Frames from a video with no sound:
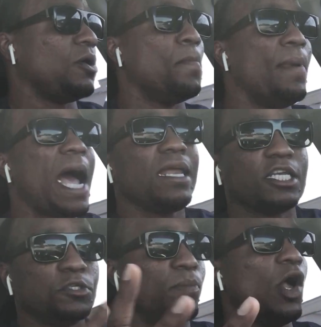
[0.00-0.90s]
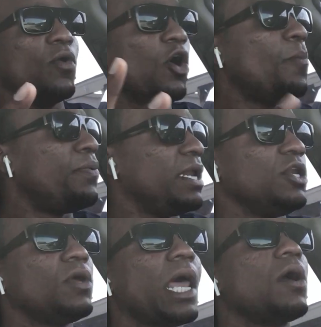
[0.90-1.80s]
your mind is blown open
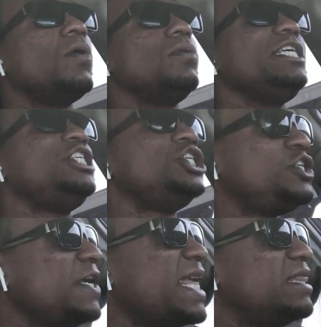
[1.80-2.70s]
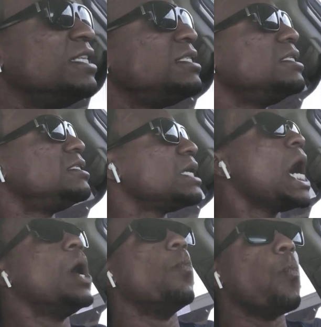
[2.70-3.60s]
and you're like holy shit this is
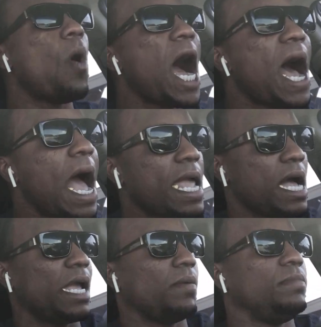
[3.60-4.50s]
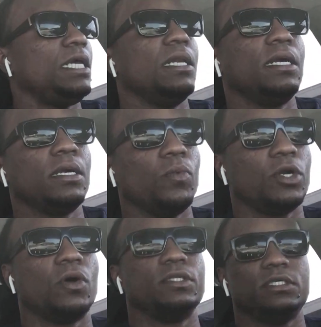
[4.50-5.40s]
why i am dealing
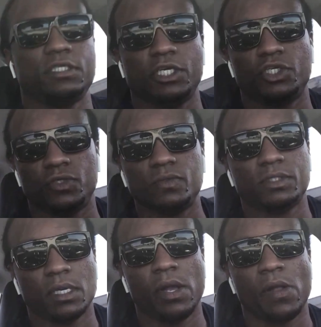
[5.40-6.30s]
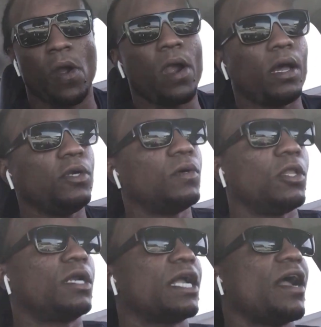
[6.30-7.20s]
with all these issues i know a
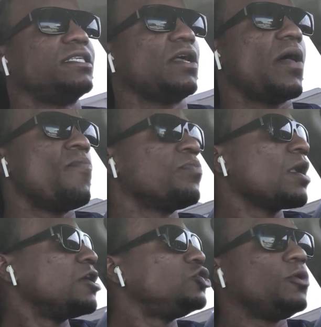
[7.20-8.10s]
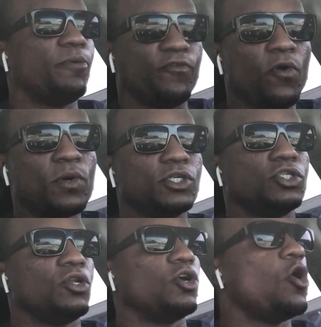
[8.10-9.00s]
lot of guys are super
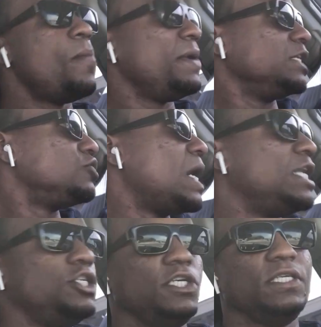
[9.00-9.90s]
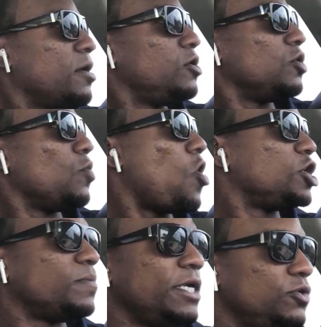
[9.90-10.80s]
focused on the coping strategies you know you
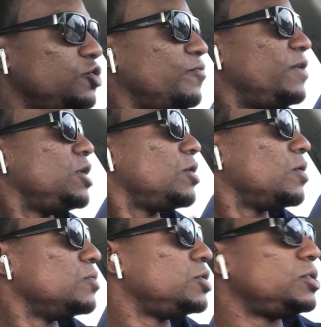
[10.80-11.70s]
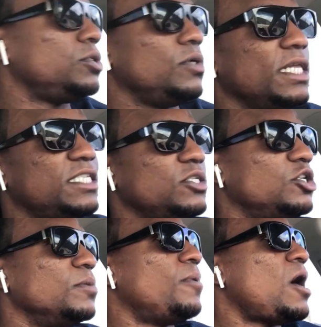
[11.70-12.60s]
watch my youtube videos you listen to
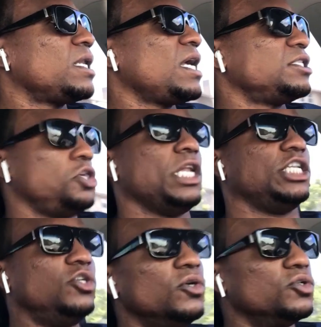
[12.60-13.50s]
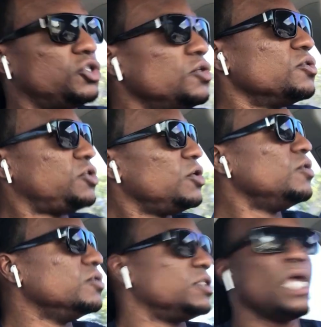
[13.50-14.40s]
the podcast and you're like tools tools
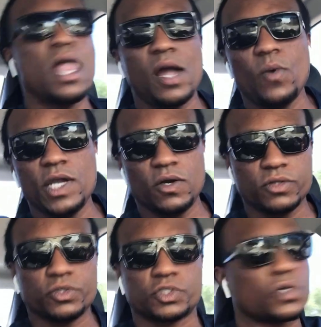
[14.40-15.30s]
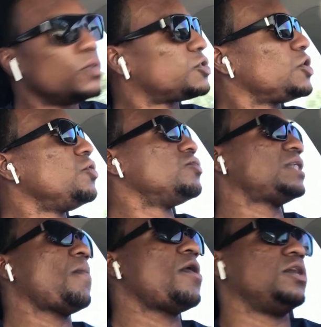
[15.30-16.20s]
tools i want all those cool tools
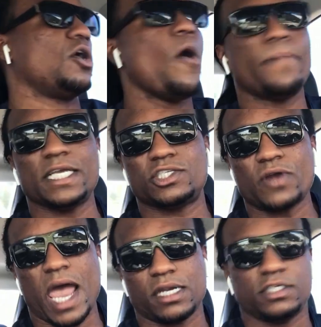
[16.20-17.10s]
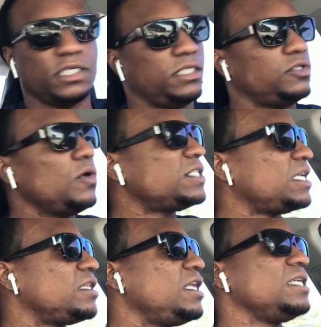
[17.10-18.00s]
i want the coping strategies those are
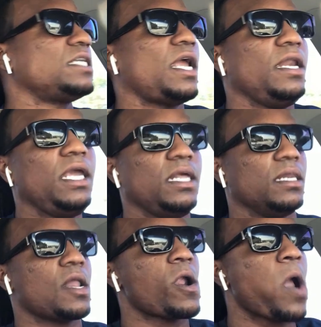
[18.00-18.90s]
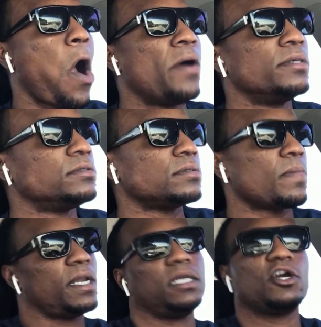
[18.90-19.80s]
the things i need
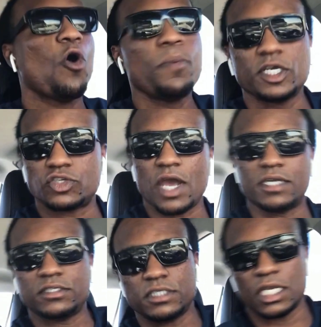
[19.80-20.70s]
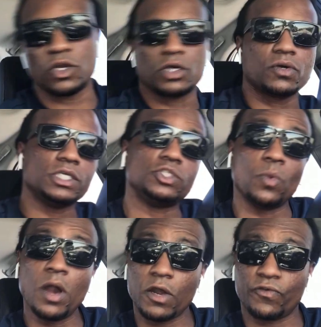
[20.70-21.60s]
but then the coping strategies are not going to
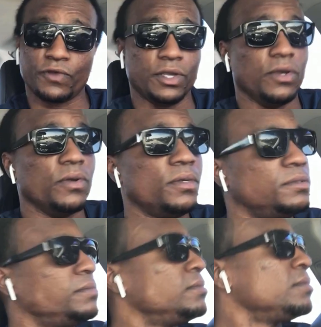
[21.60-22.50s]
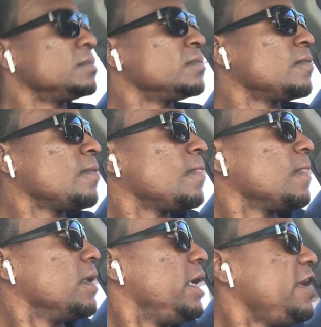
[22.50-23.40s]
work for you
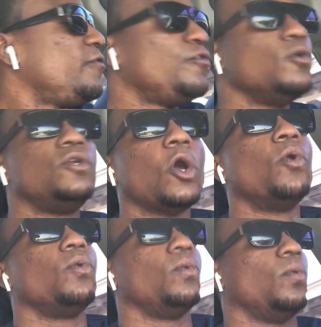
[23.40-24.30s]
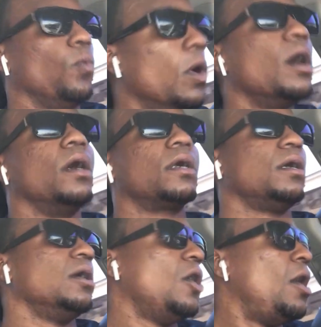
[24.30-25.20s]
if you don't work
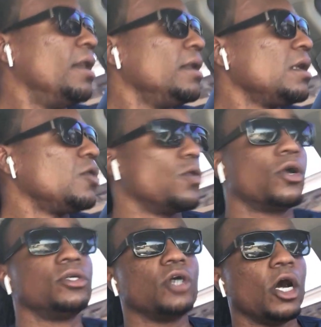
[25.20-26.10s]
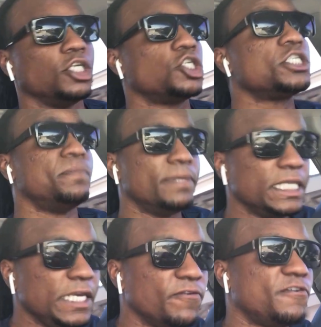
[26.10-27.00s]
on your unconscious
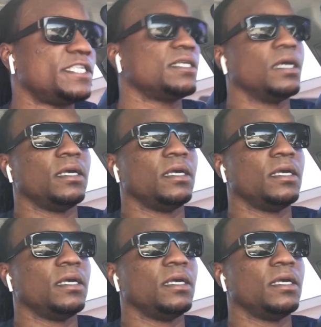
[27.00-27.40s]
beliefs